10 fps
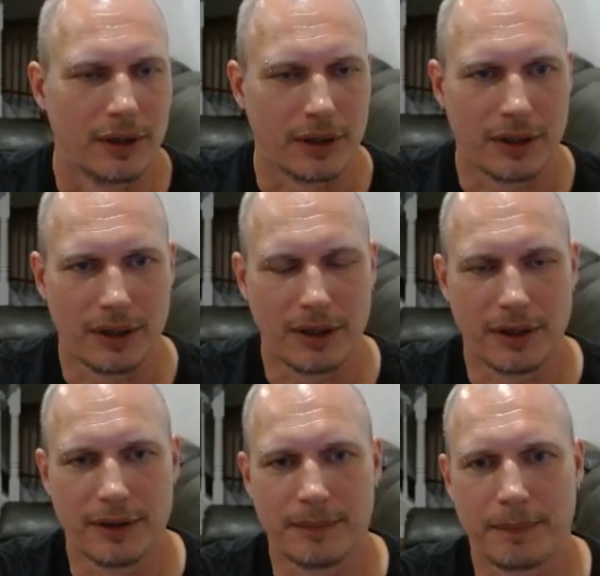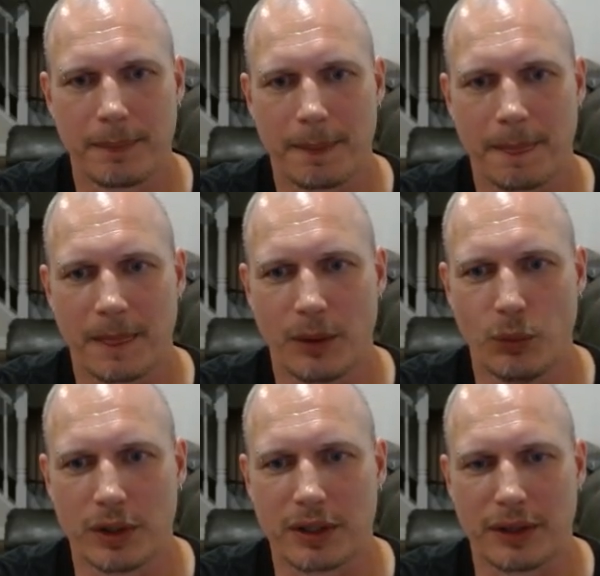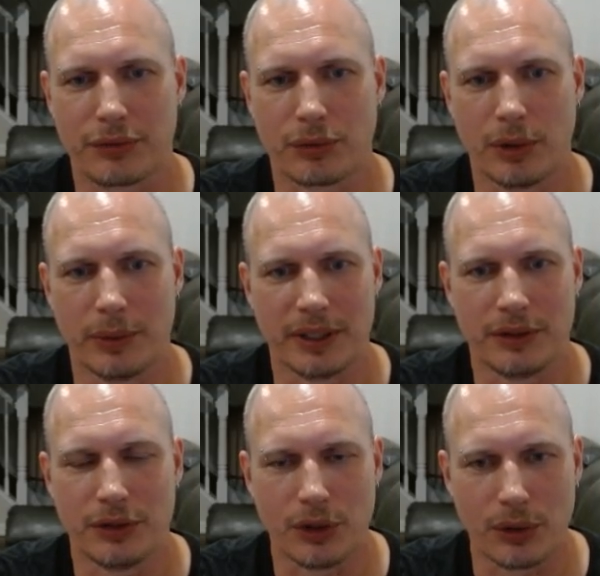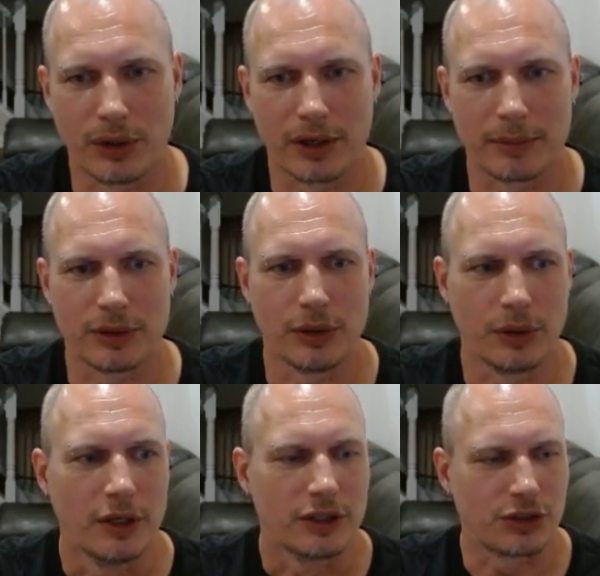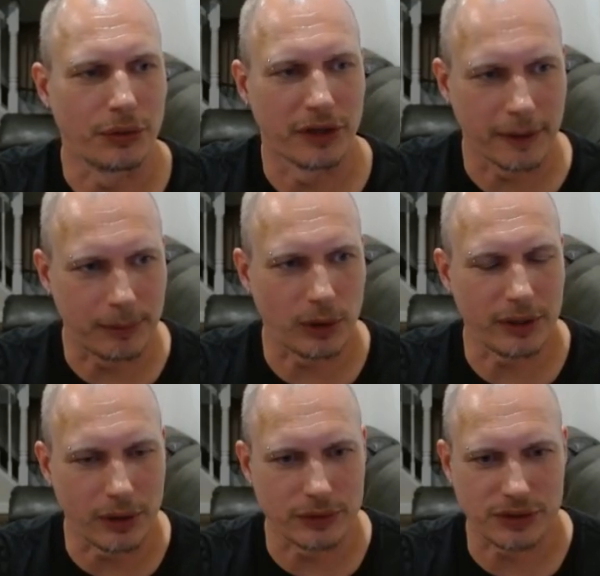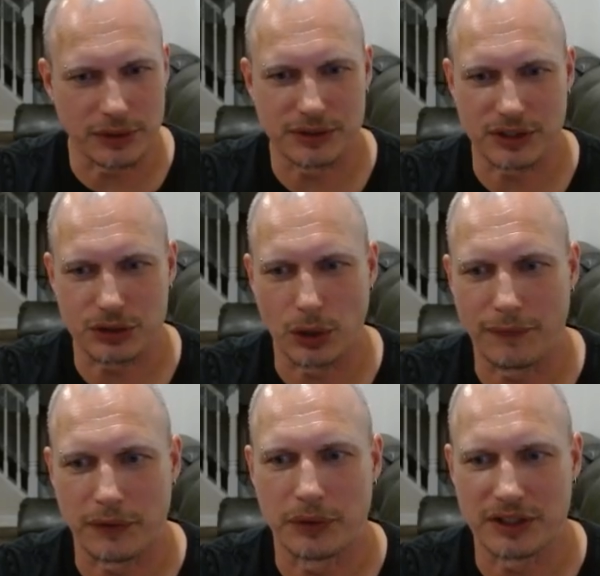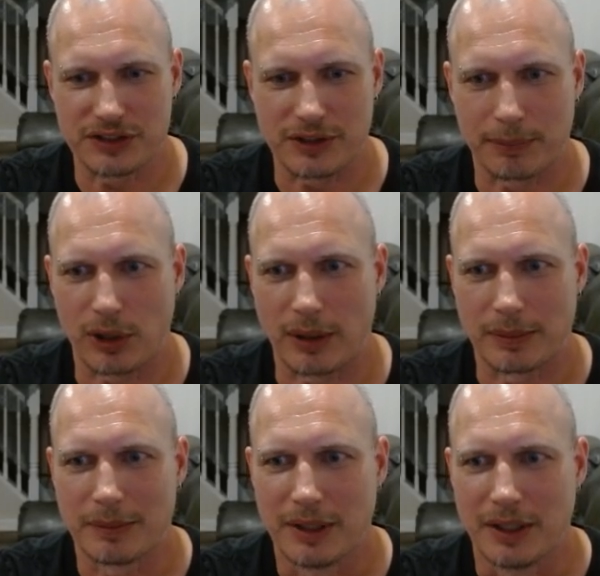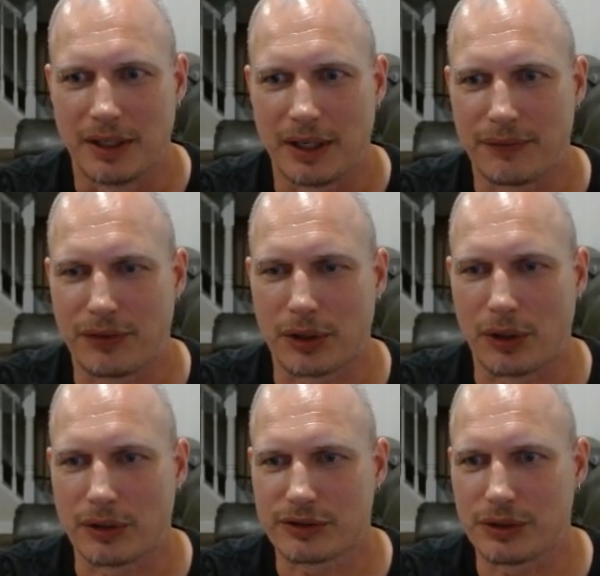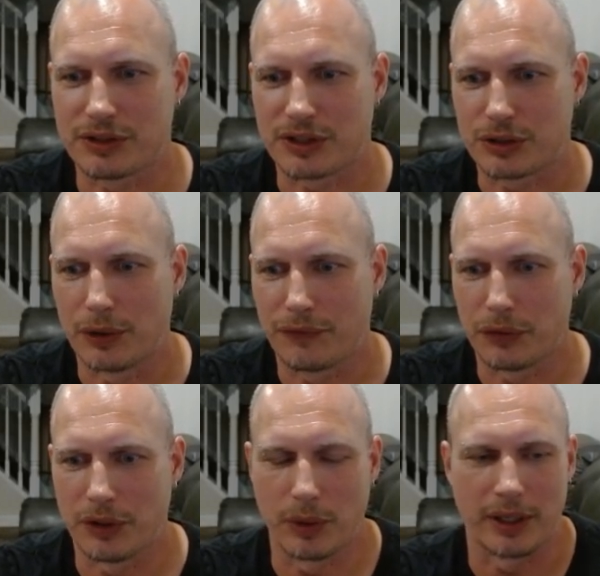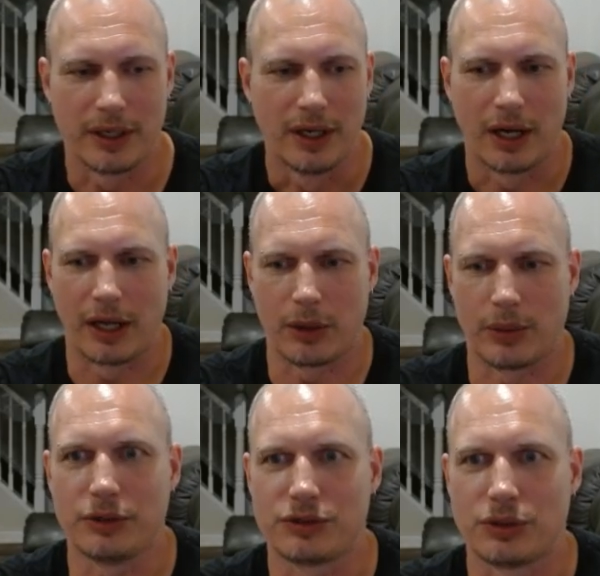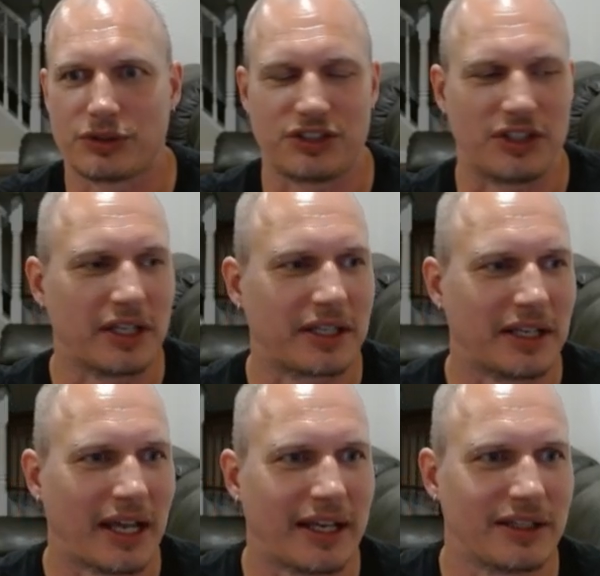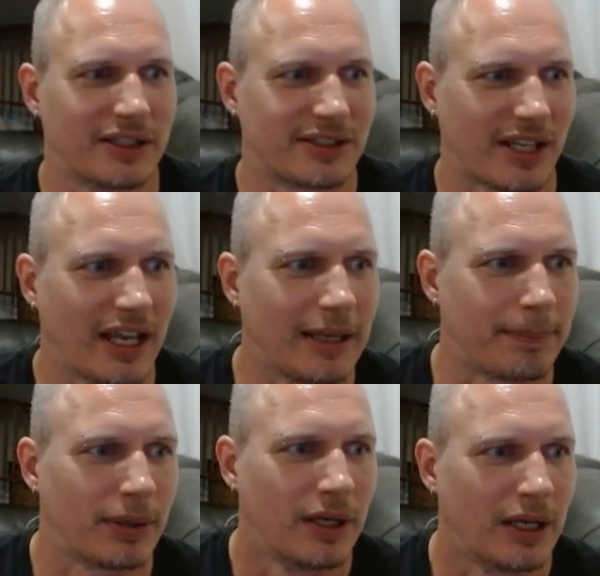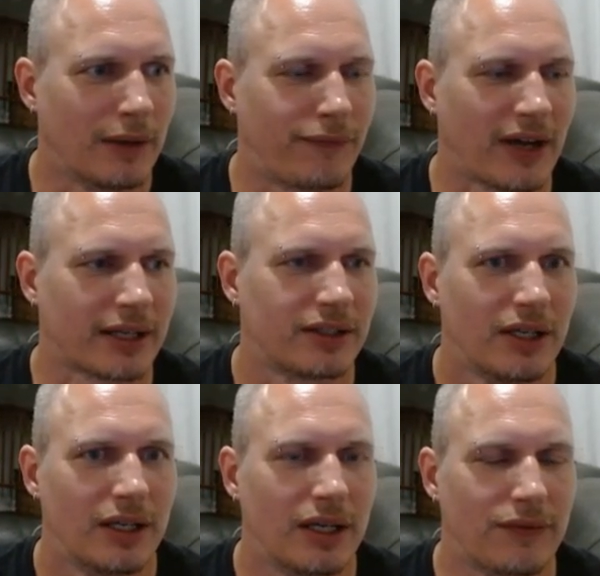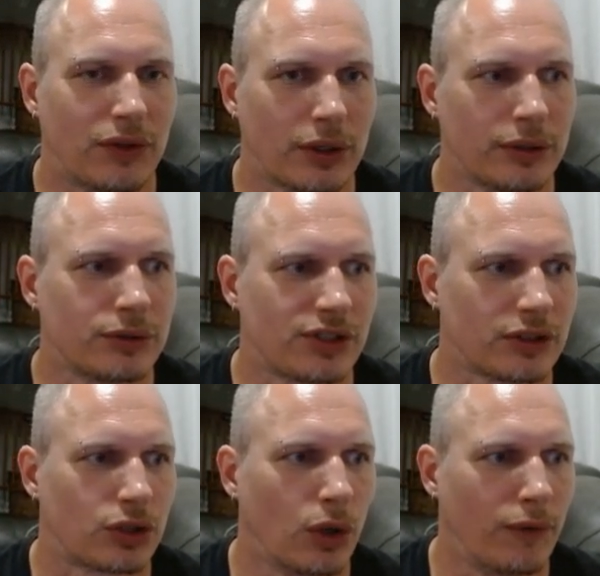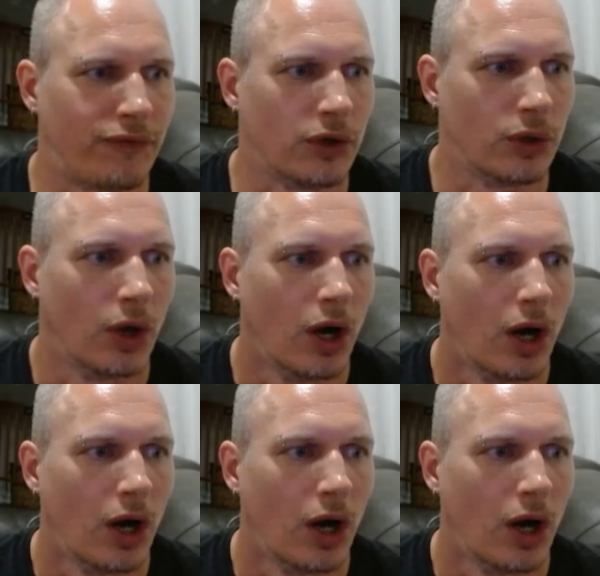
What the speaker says: What can I throw in? No armor, no... So they're probably also using TOFU. This is the problem. If they're also using TOFU, then what? I don't want to use no stinking endless ape. In fact, if they're using TOFU...